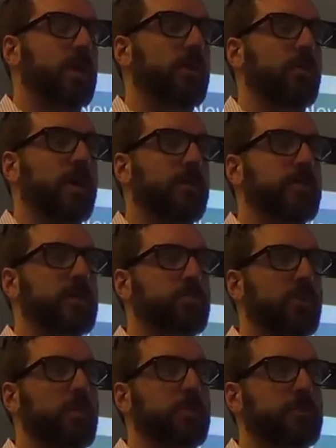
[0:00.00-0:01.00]
well aware of the
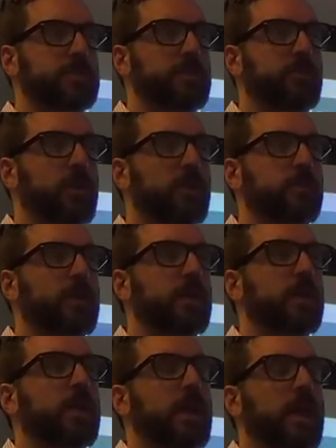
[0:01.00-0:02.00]
problems involved,
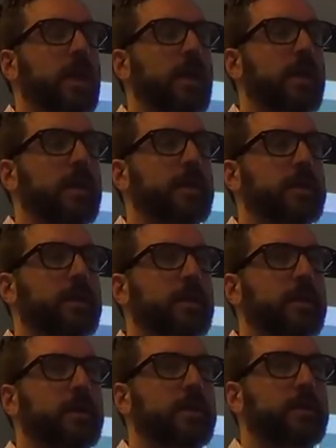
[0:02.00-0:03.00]
and
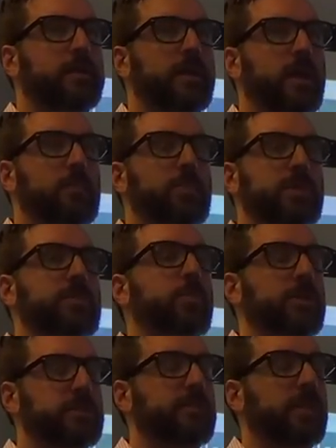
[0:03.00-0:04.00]
uh, I'd be
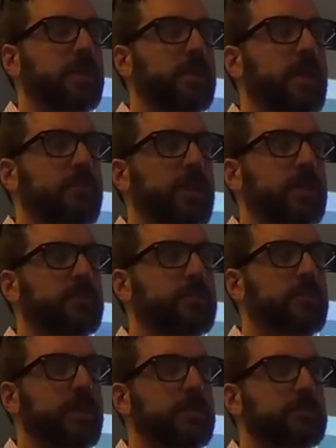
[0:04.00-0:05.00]
surprised if they didn't have an answer
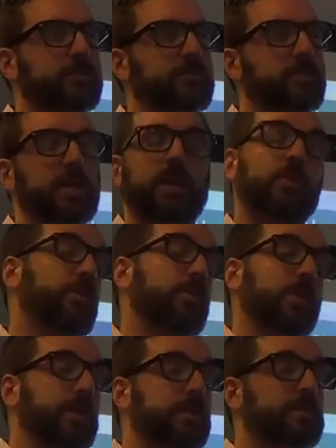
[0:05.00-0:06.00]
for that. But I don't know
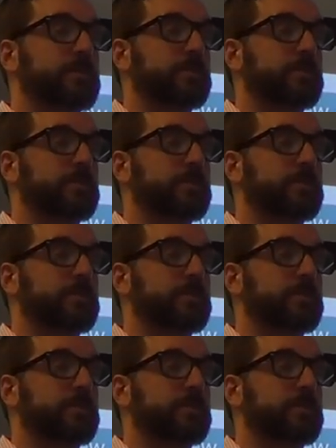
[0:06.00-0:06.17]
what to do.